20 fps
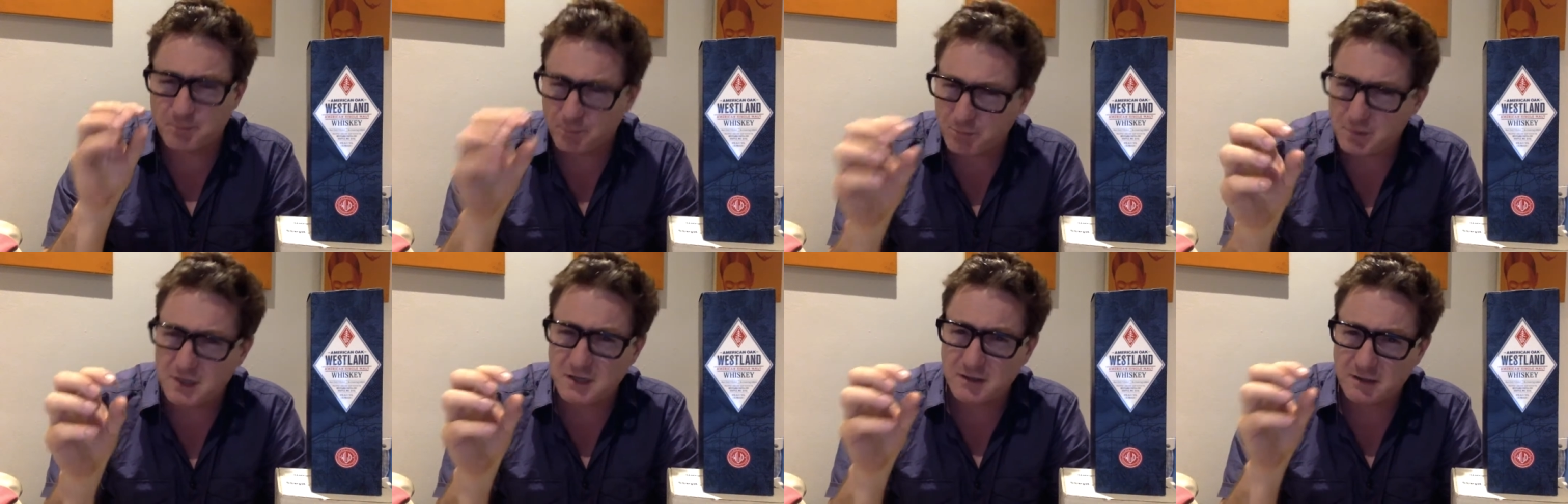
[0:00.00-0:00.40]

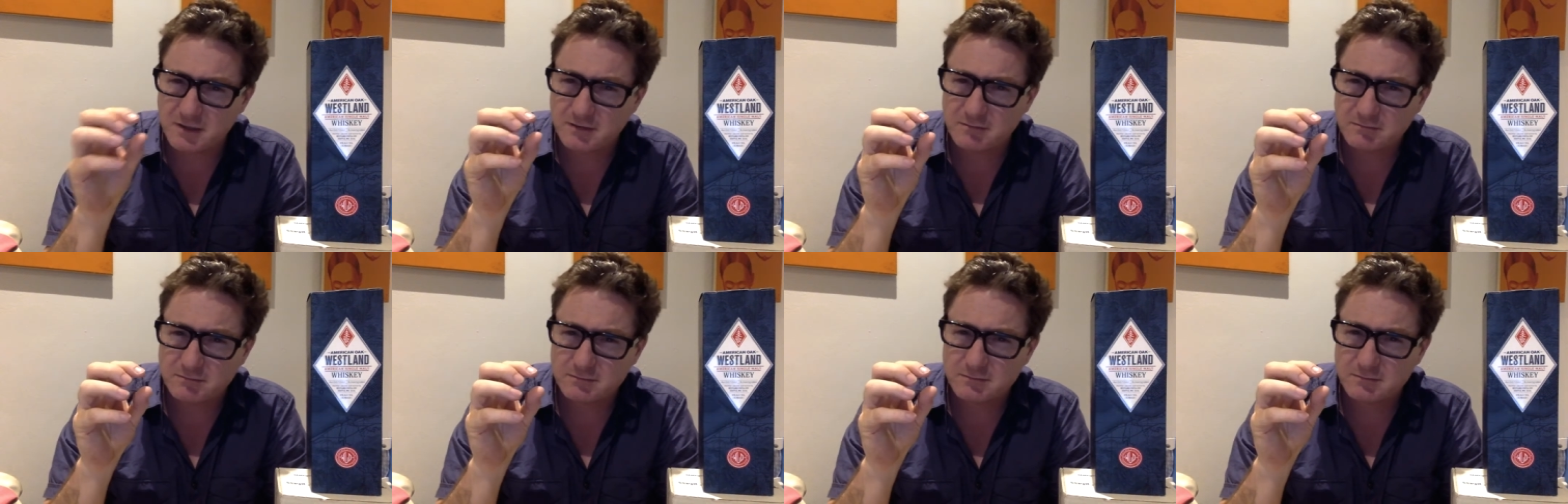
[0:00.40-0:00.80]
beer
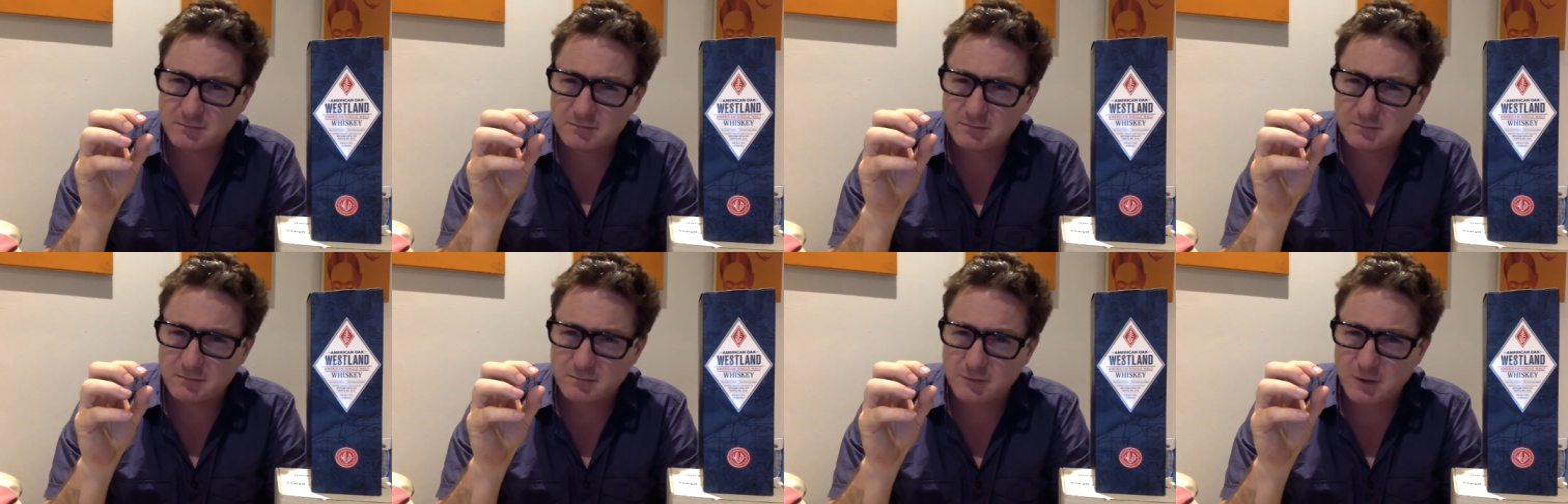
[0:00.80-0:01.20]

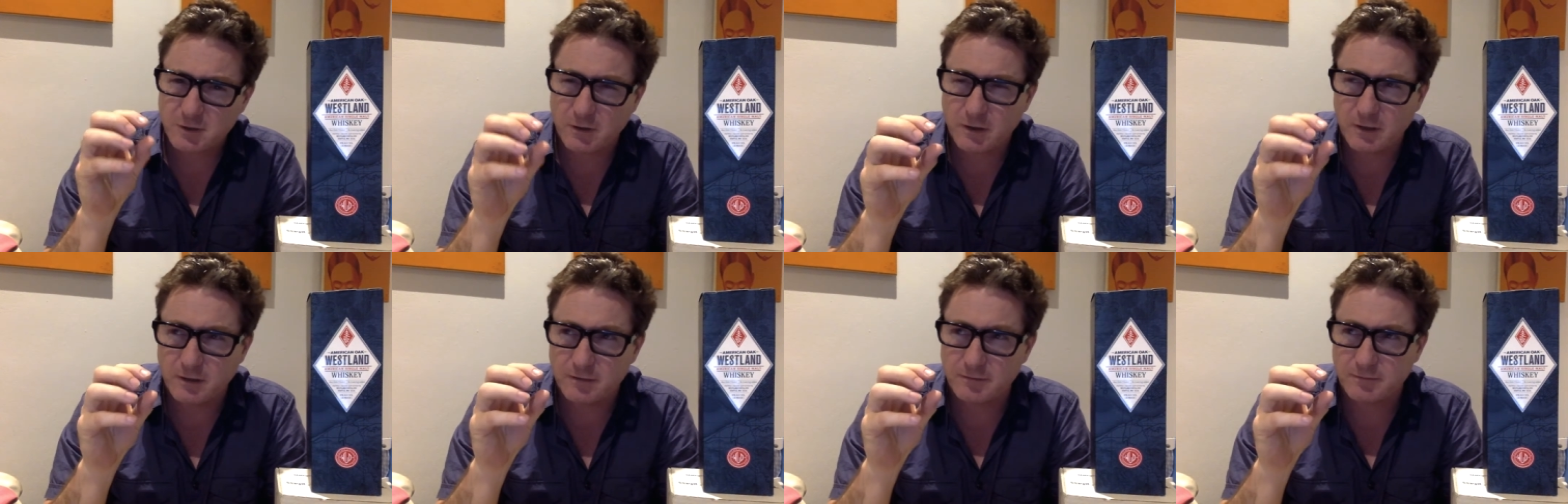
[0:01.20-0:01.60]

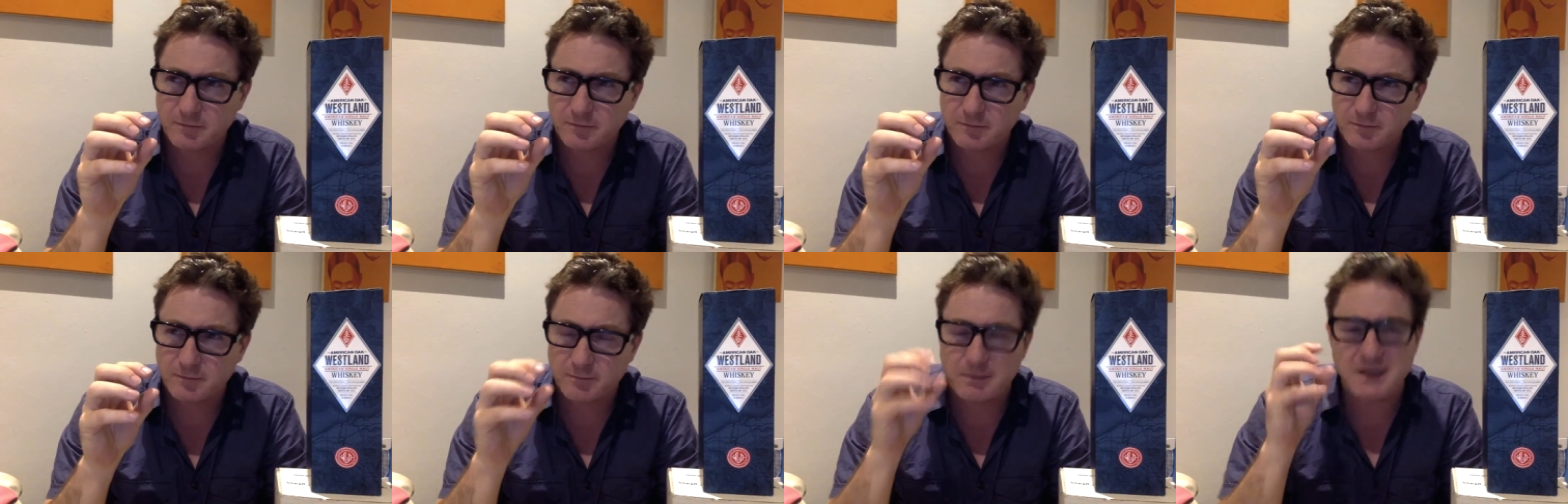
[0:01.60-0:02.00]
kind of
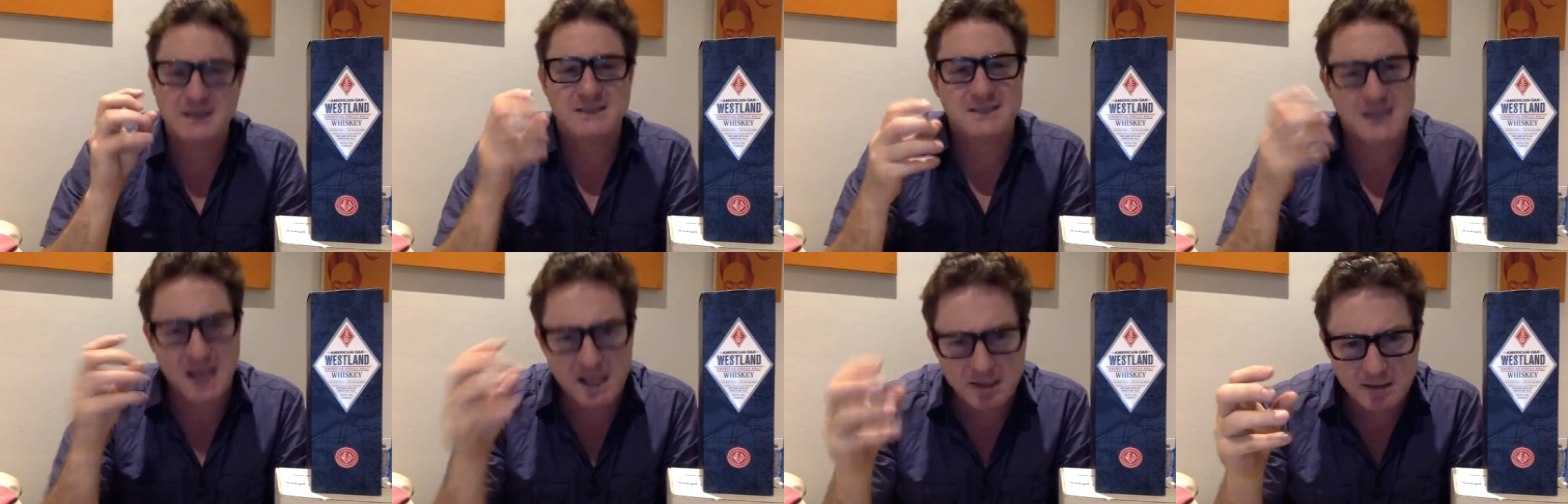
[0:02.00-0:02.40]

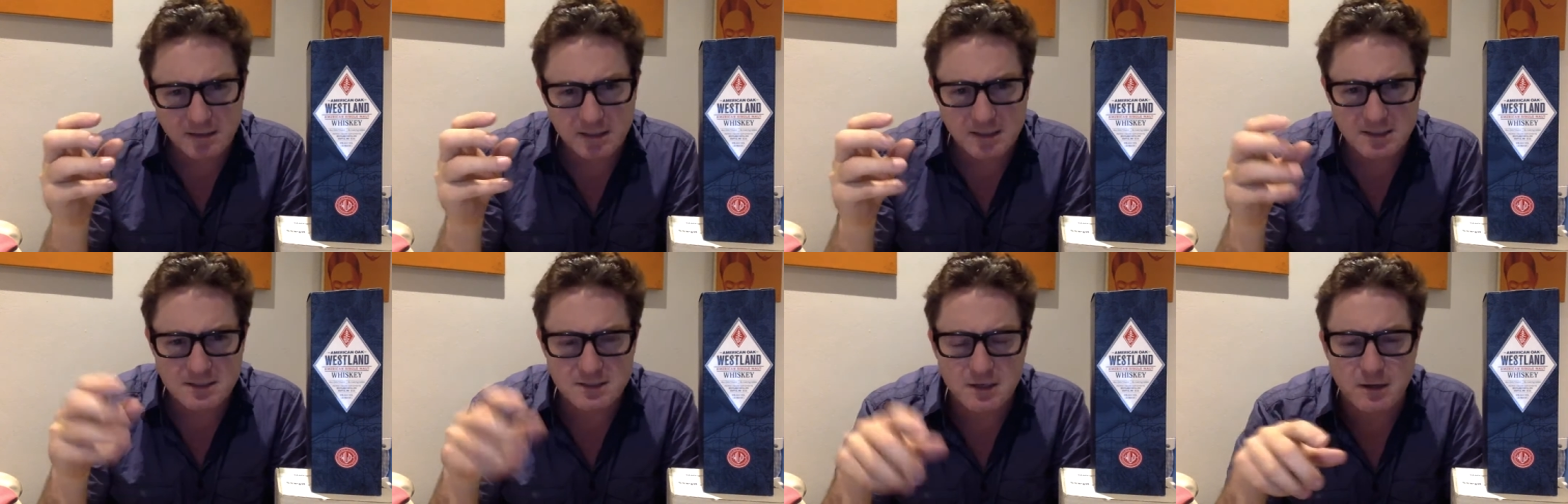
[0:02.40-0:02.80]

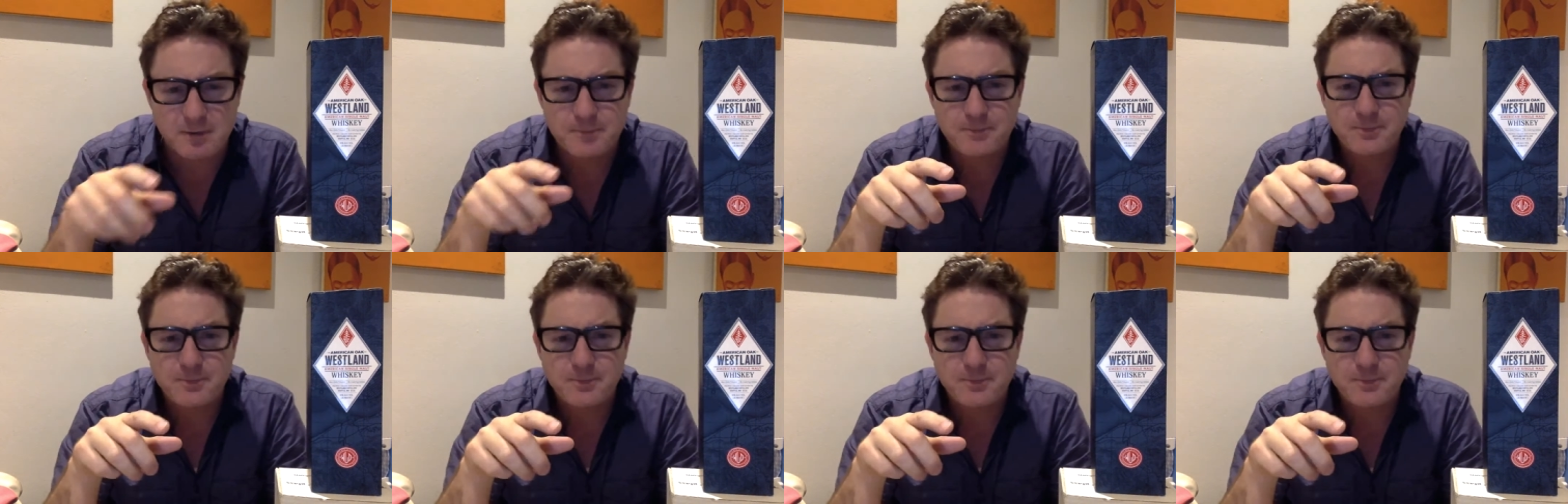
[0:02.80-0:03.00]
mentality. So